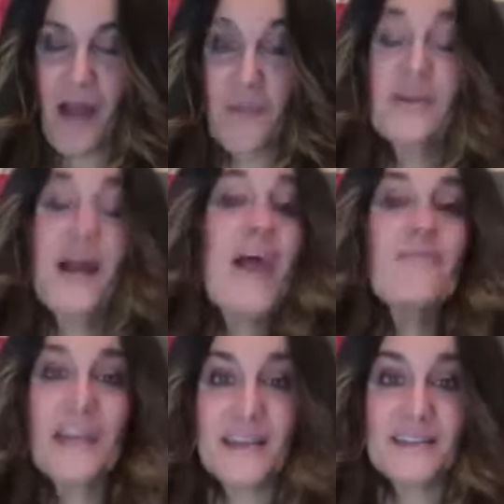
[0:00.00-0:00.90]

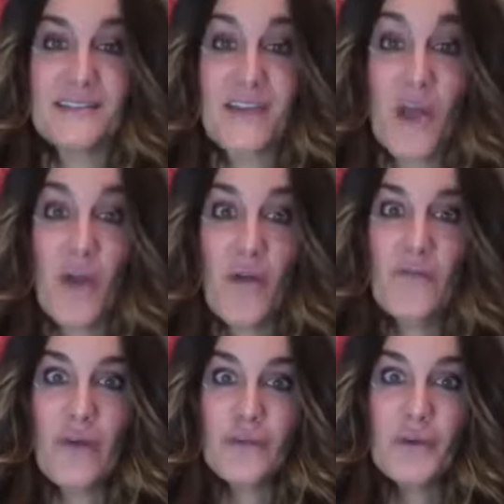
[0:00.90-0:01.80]
confidence,
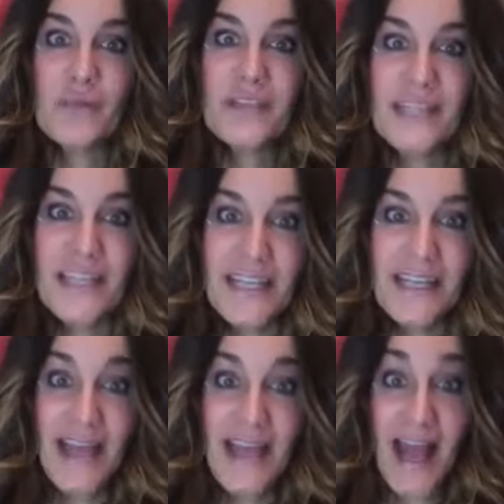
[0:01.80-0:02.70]

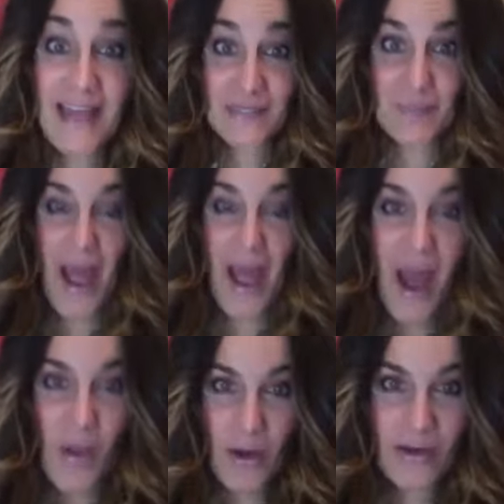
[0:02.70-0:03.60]
vulnerability as
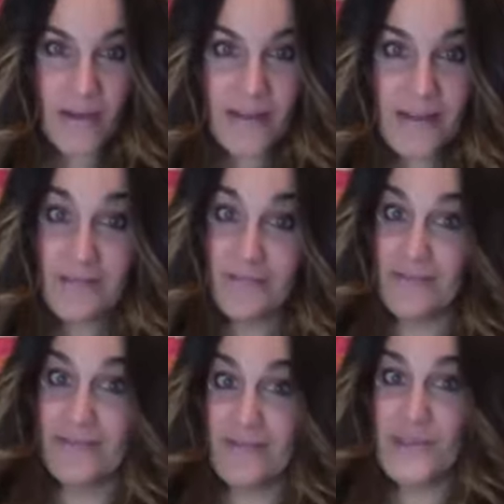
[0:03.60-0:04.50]
power.
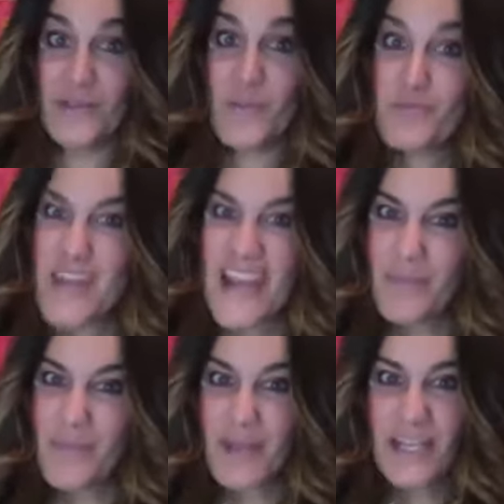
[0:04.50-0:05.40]
These are
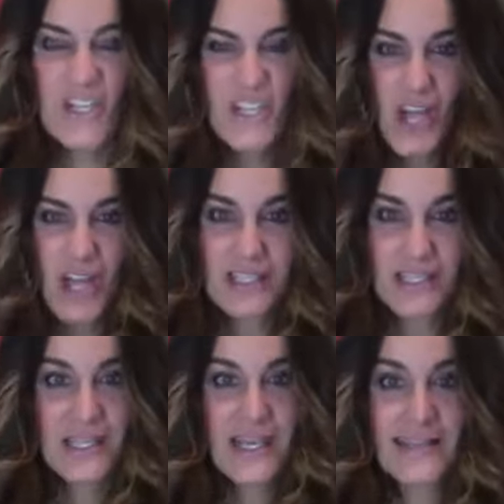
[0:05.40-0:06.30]
big, big chunks
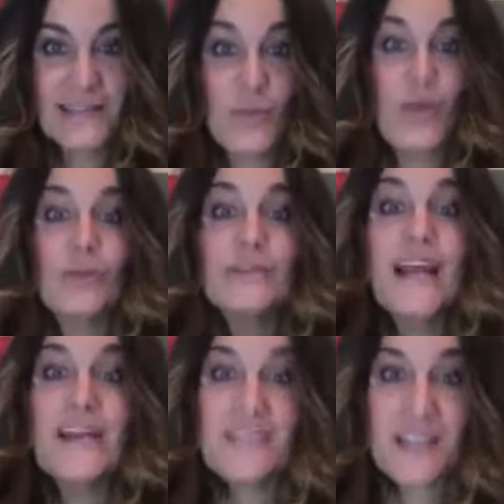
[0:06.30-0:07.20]
of things, and we only
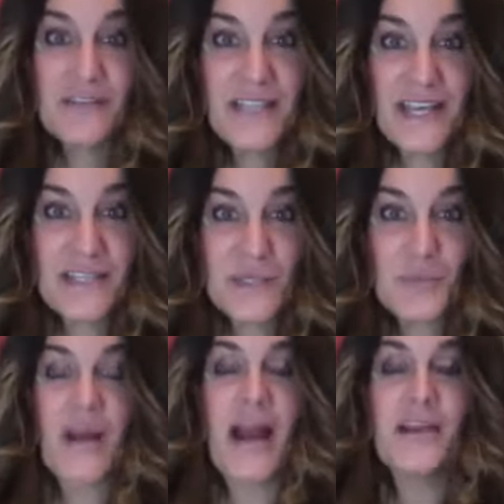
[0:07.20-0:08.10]
have 7 days,
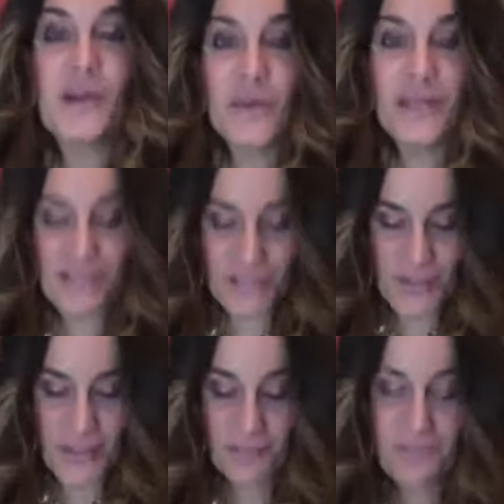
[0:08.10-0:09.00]
but I know we can do
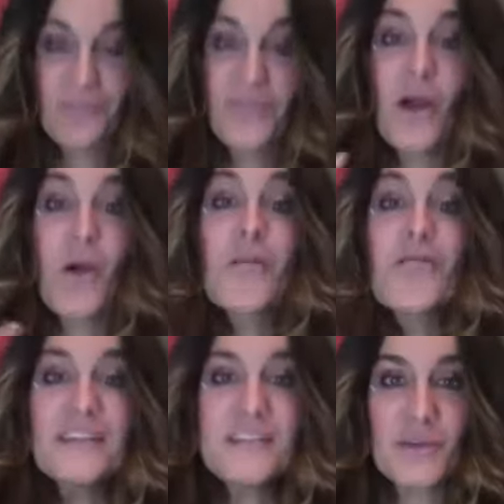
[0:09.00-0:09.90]
it.
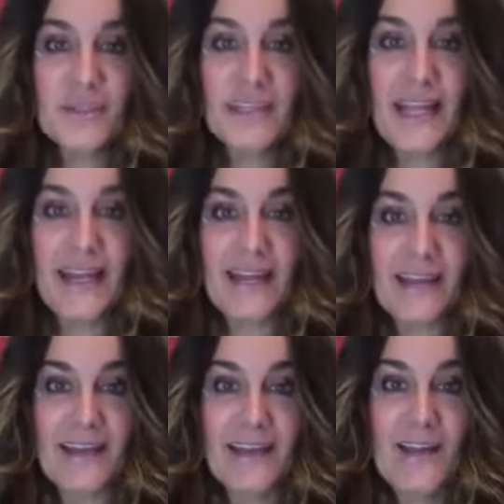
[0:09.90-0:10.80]
Authentic
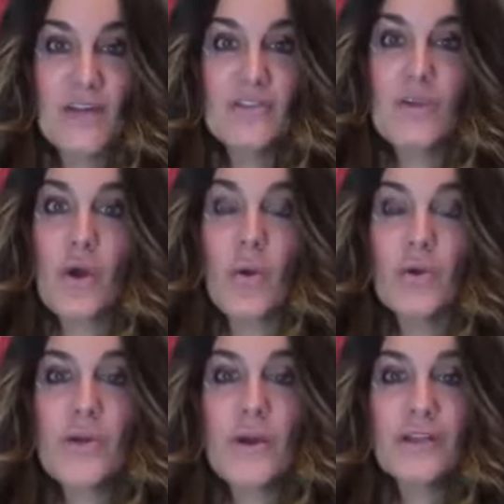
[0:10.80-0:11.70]
relating. So
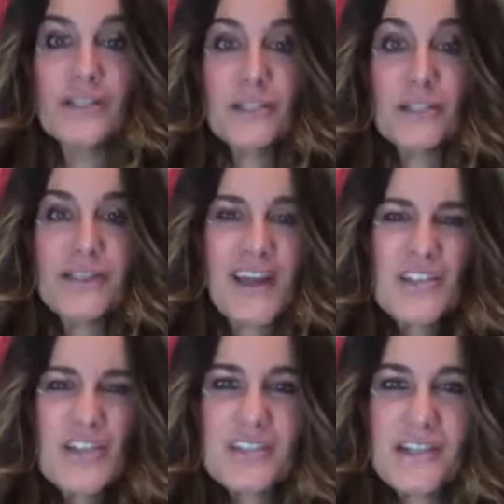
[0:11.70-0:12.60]
you're going to learn that
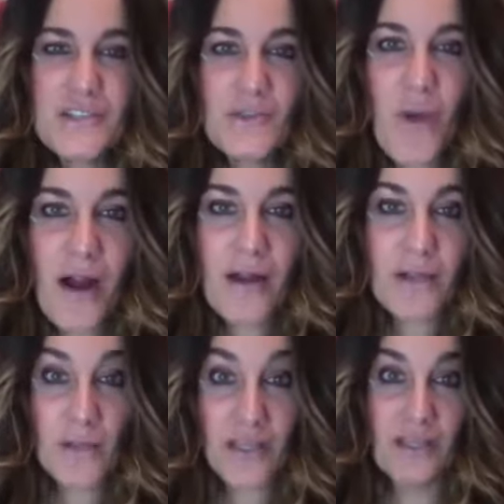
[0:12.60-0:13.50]
just as you are,
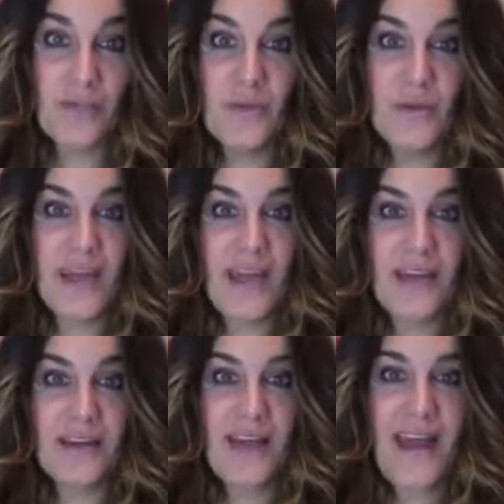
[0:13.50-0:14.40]
you can communicate.
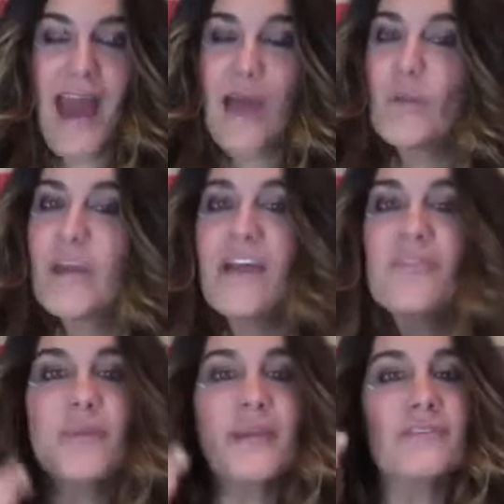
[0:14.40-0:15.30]
And we
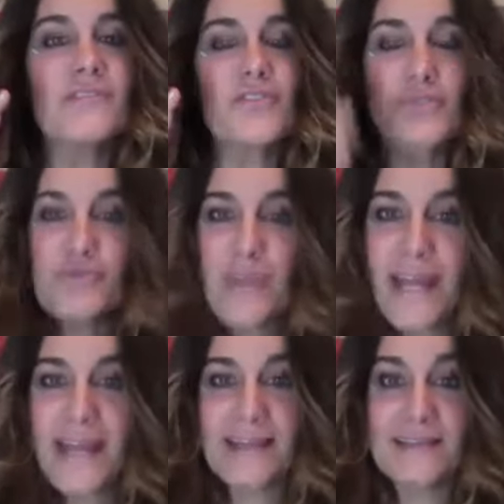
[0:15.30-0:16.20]
have been
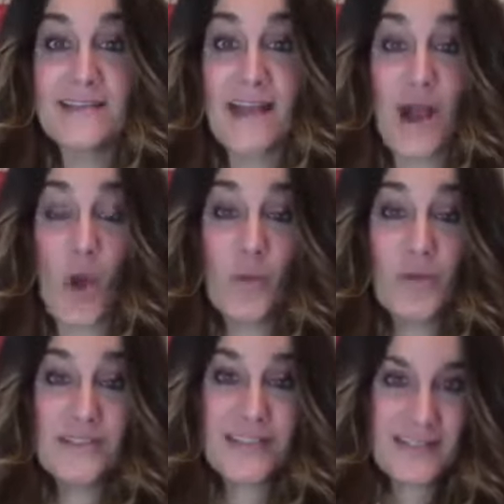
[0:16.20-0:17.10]
trained
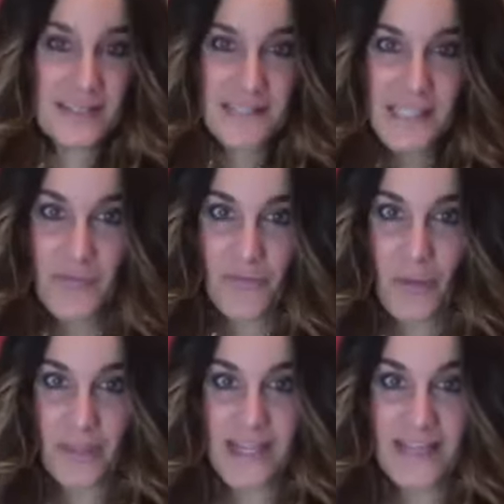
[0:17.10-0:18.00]
almost as a
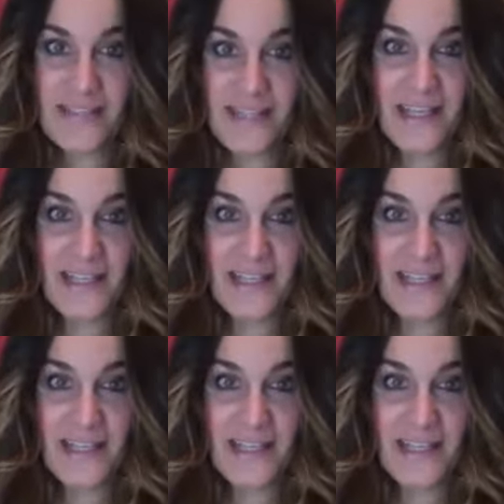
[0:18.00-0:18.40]
default, as second